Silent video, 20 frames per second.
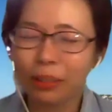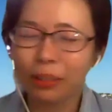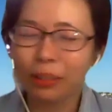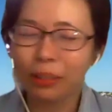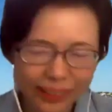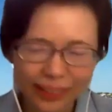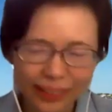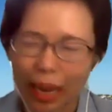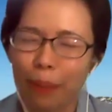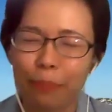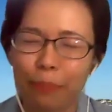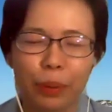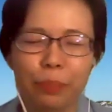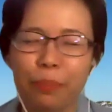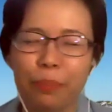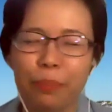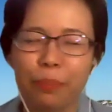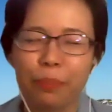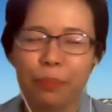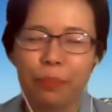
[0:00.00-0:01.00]
this
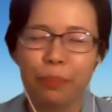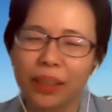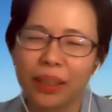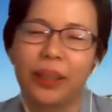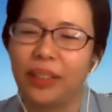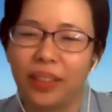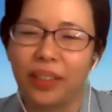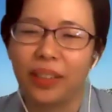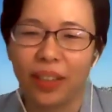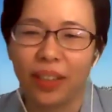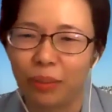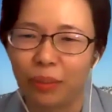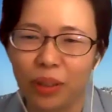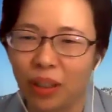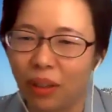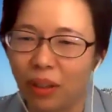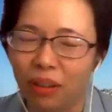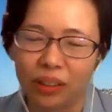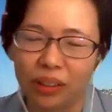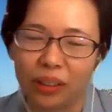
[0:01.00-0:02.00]
happened many, many times
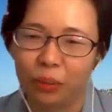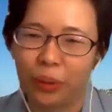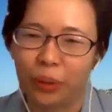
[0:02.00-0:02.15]
along the way,